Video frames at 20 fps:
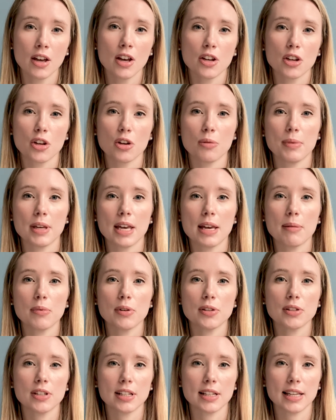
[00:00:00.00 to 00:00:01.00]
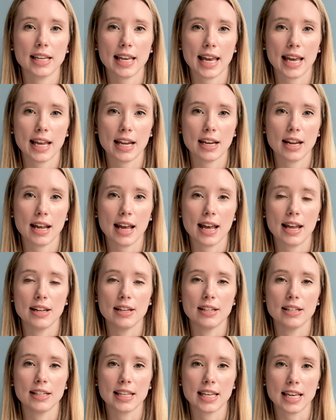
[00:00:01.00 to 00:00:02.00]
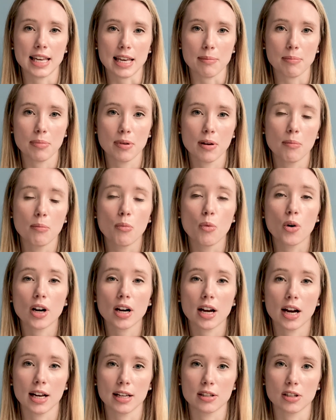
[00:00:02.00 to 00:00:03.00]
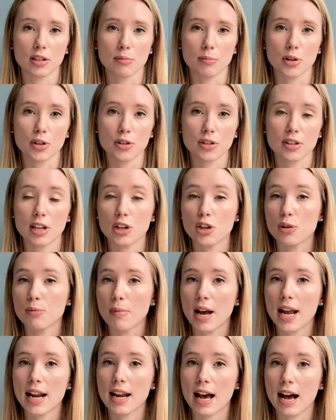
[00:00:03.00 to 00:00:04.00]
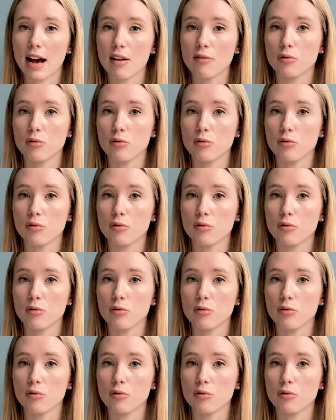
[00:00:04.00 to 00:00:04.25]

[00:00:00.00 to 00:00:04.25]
you'll be able to gain and keep more customers than you might have